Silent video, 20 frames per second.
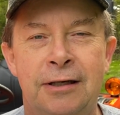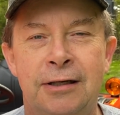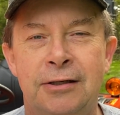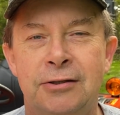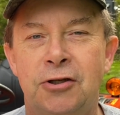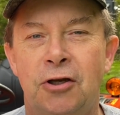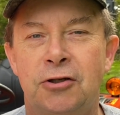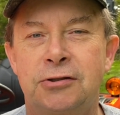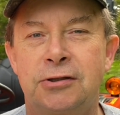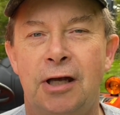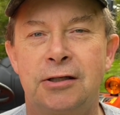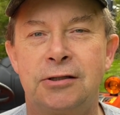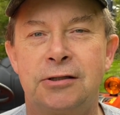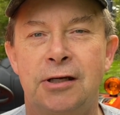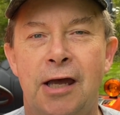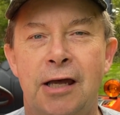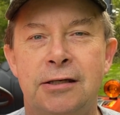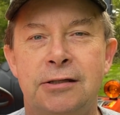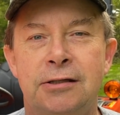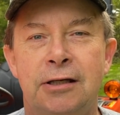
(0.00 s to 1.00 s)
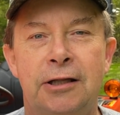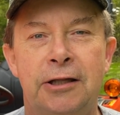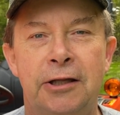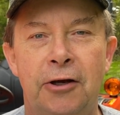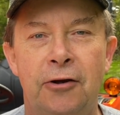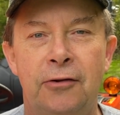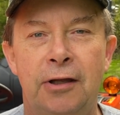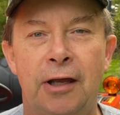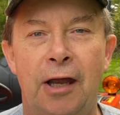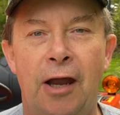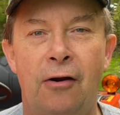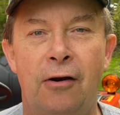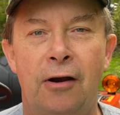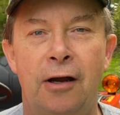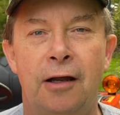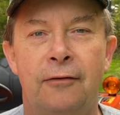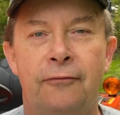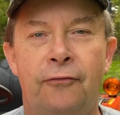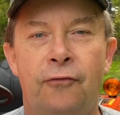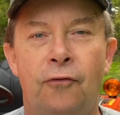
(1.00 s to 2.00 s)
So such as clearing the
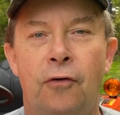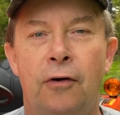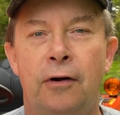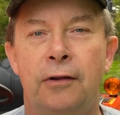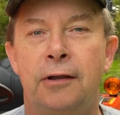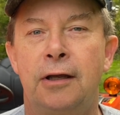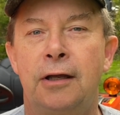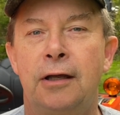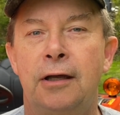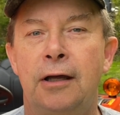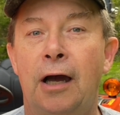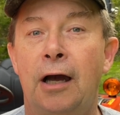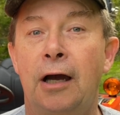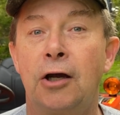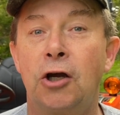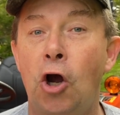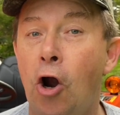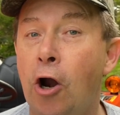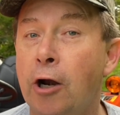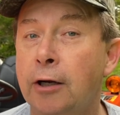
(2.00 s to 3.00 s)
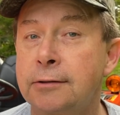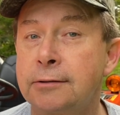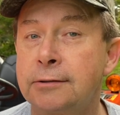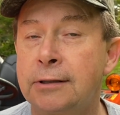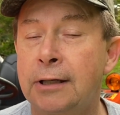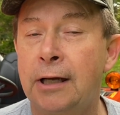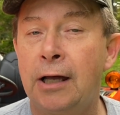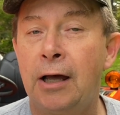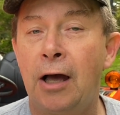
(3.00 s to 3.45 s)
area for the garden,